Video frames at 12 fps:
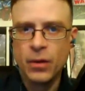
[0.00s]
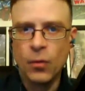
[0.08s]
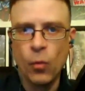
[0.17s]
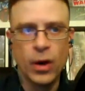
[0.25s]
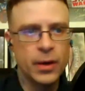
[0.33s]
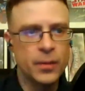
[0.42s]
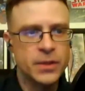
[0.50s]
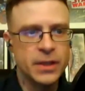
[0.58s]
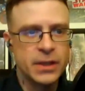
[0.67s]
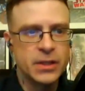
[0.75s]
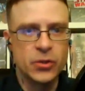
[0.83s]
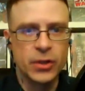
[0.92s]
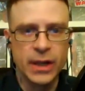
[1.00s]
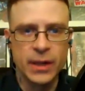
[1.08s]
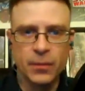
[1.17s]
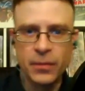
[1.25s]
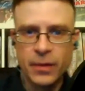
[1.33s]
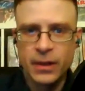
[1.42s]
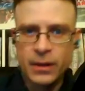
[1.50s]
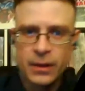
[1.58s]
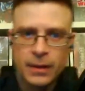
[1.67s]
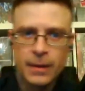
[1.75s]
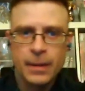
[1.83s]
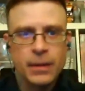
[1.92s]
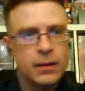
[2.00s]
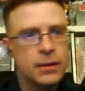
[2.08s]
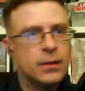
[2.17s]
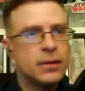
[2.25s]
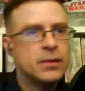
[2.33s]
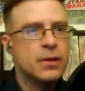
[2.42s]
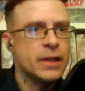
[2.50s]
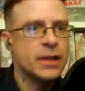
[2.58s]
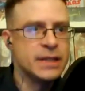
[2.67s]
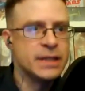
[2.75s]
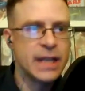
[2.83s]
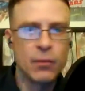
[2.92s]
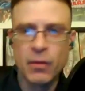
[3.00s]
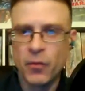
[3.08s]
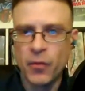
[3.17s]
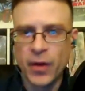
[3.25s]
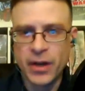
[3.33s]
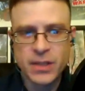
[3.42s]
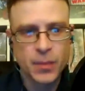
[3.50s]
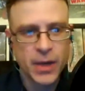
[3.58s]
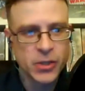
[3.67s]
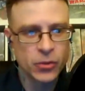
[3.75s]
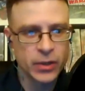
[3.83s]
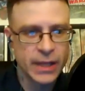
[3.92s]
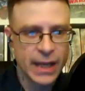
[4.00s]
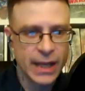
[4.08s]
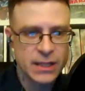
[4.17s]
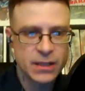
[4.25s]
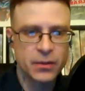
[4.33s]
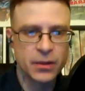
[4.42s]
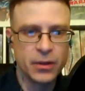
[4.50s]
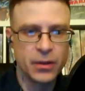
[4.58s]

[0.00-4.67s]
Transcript: Welcome to the stream. All right. Today we have a very special guest.